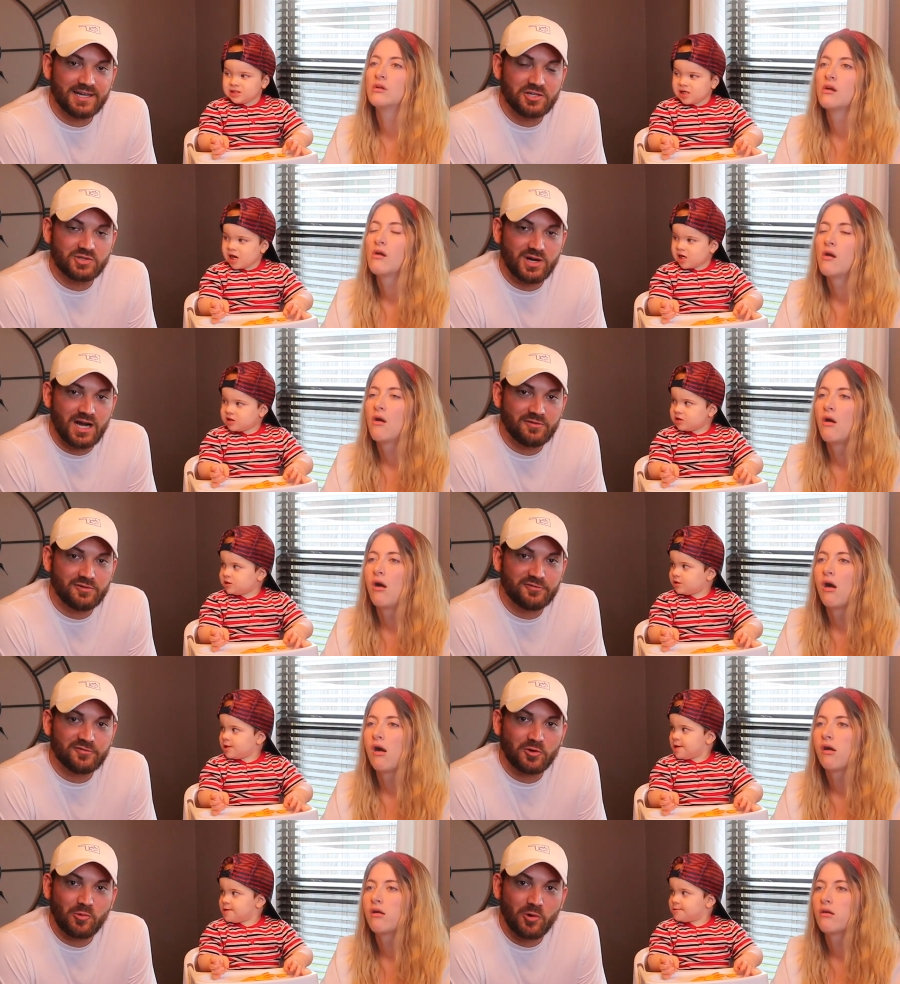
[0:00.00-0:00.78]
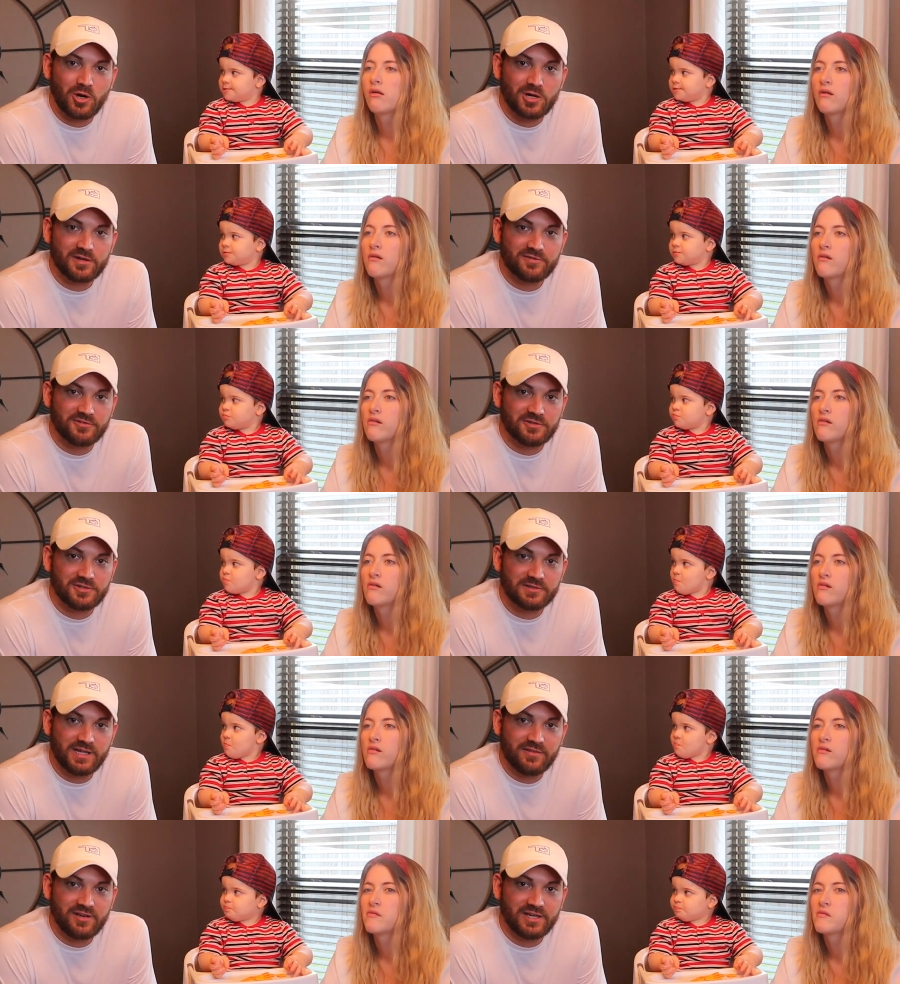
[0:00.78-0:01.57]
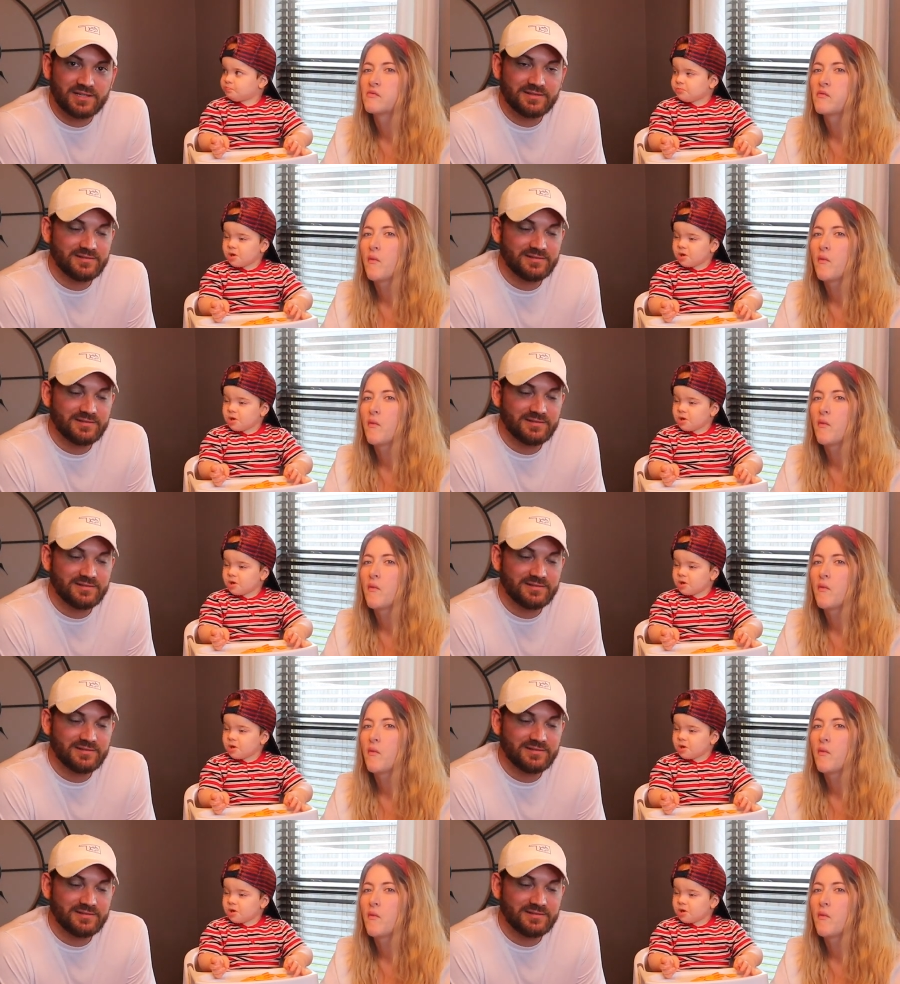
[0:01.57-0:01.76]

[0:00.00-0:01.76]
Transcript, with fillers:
Speaker 1: I travel for work for a living.